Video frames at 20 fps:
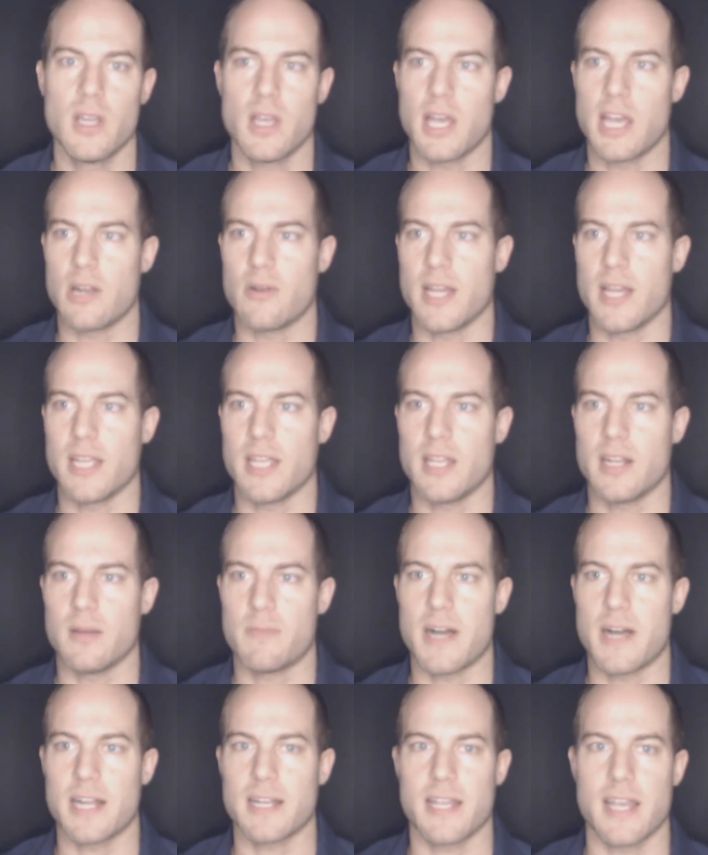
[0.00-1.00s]
How do I get a
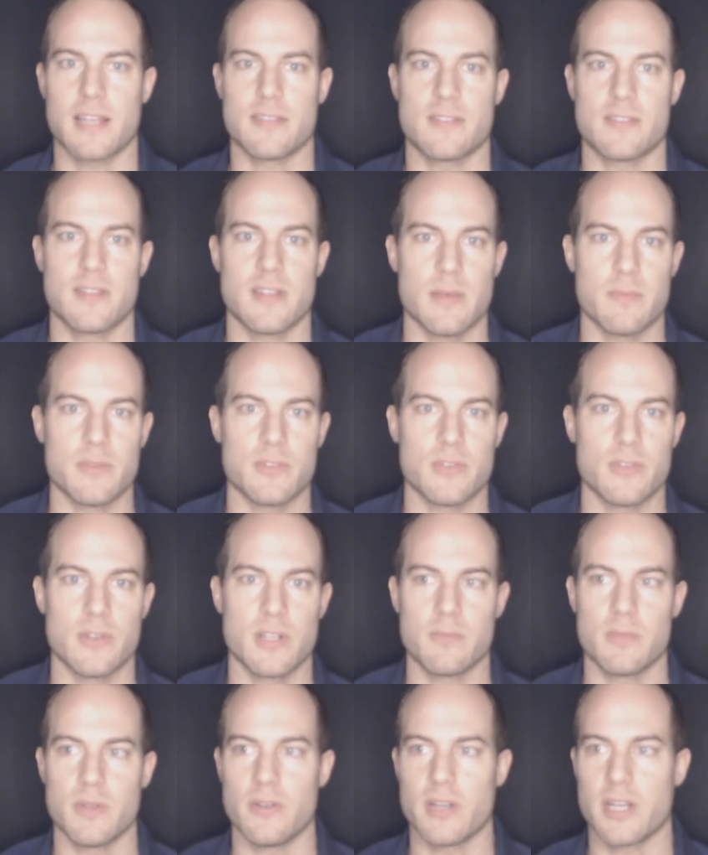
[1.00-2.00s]
podcast episode
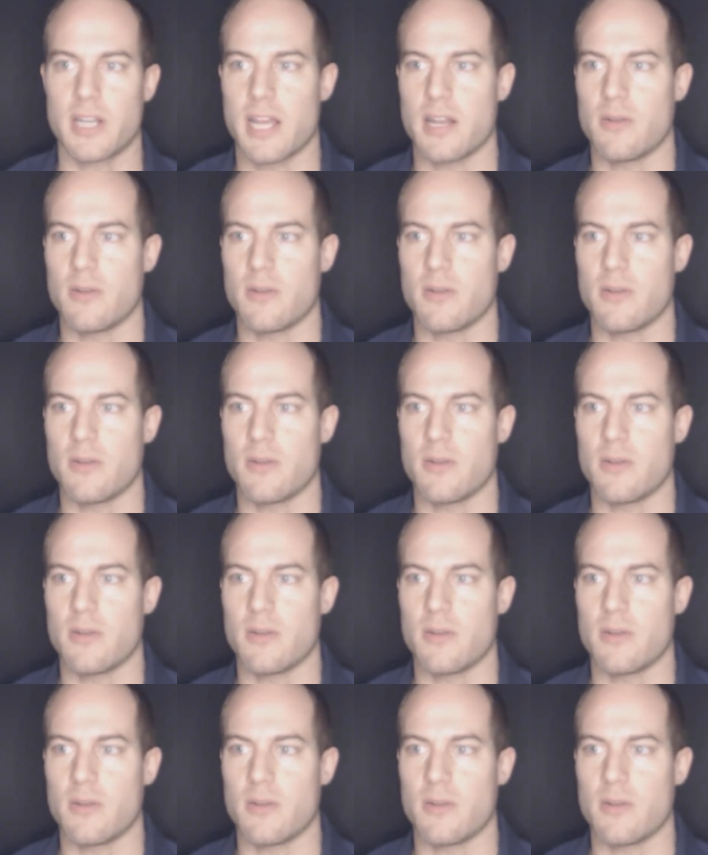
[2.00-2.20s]
uploaded?